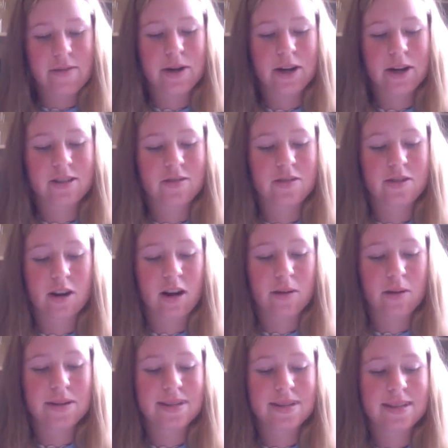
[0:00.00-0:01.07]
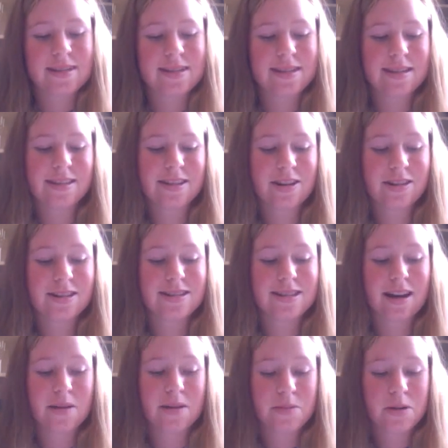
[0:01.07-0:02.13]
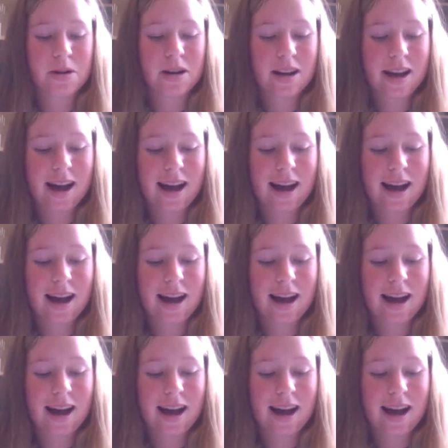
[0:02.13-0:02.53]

box of dog biscuits sitting there on the sideboard,